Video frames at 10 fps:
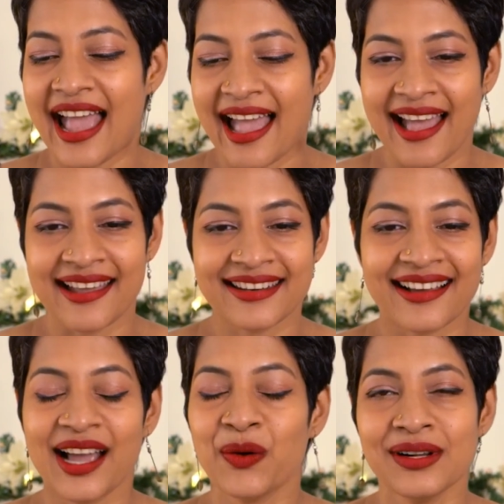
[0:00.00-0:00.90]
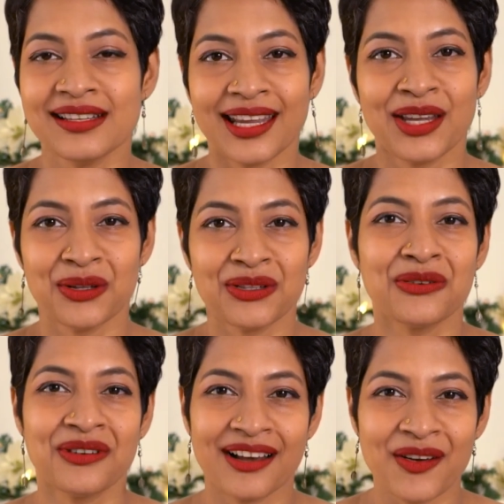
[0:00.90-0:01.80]
and I will take you
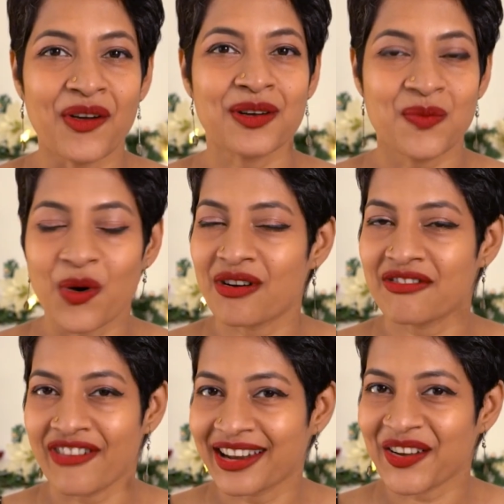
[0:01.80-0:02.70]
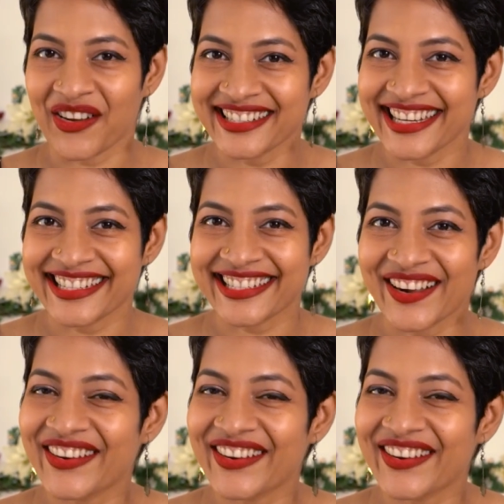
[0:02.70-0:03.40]
through a lot more fun content.